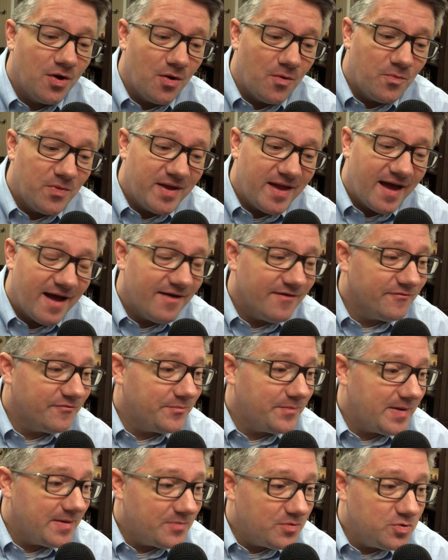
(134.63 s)
We have
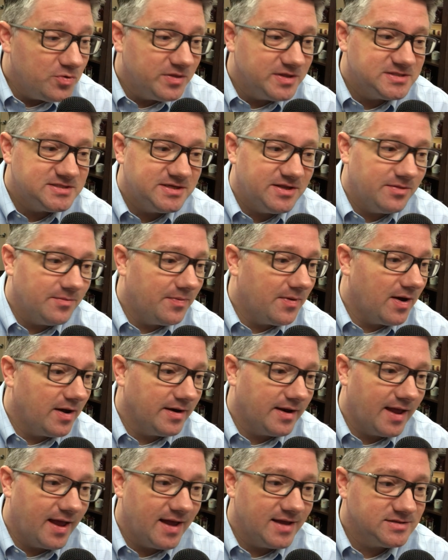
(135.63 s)
people who listen to the
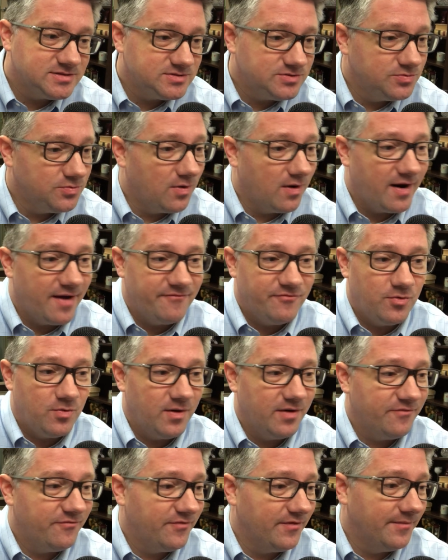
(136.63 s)
podcast who are
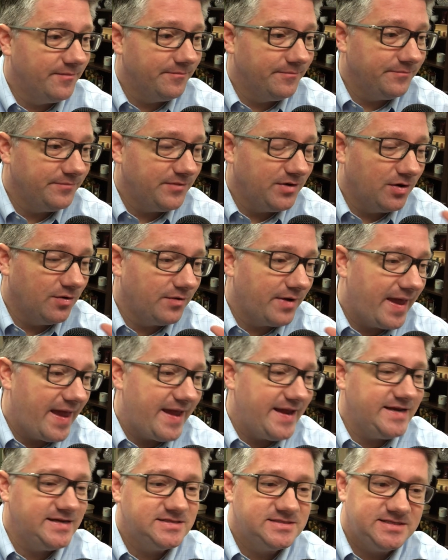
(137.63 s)
everywhere from
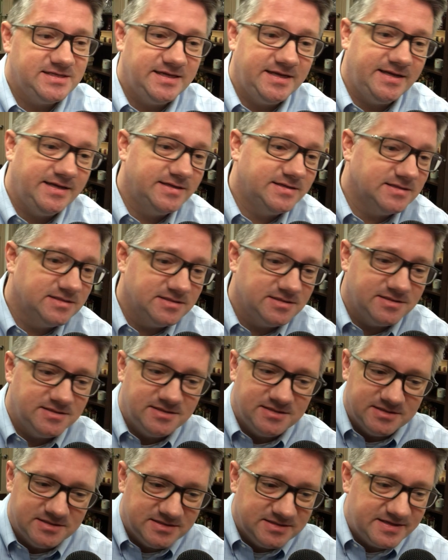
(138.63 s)
18 to
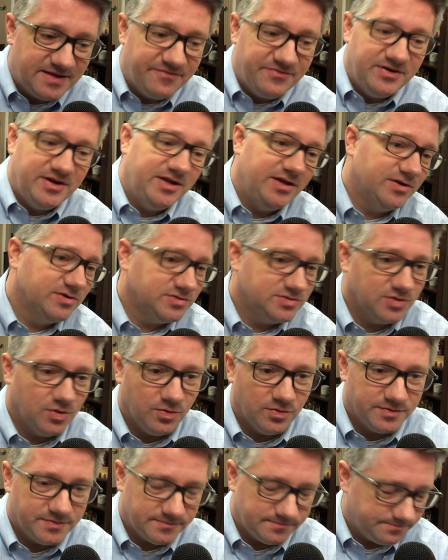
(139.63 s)
70 years
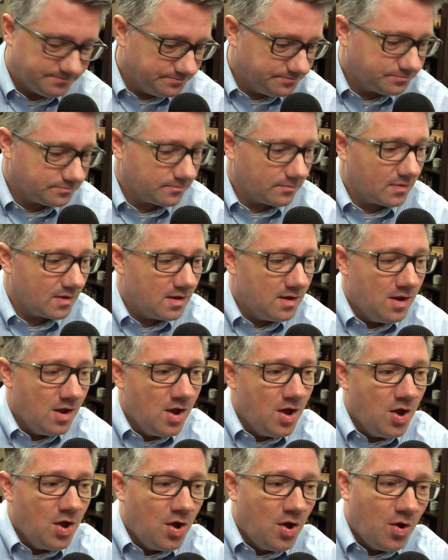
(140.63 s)
old.
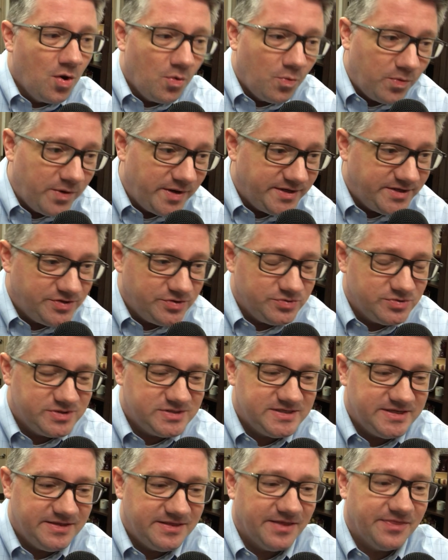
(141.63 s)
We do
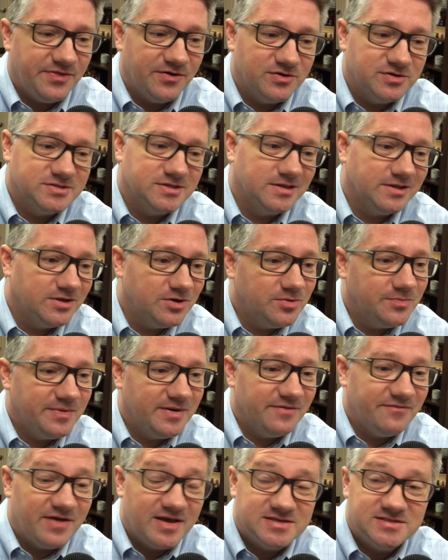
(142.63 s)
see that there's a little bit
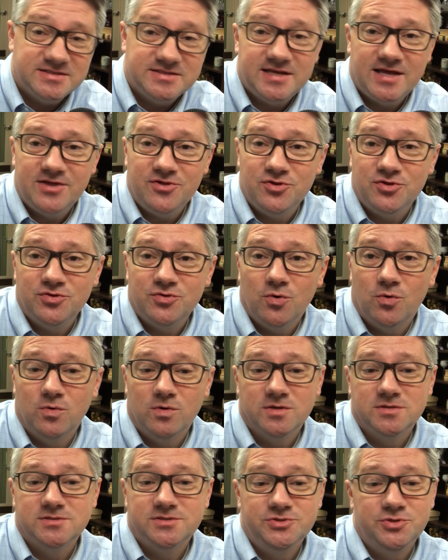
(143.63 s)
of hesitation
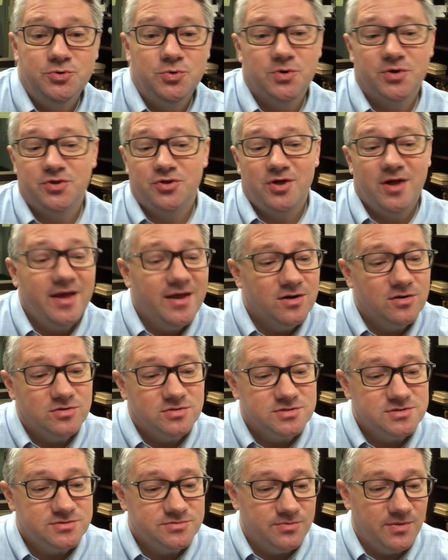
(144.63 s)
towards newer
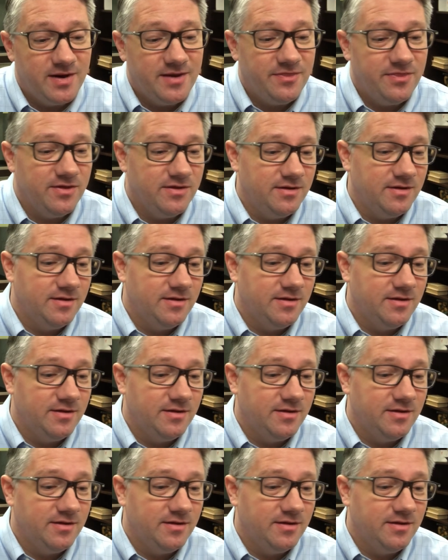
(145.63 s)
channels, right?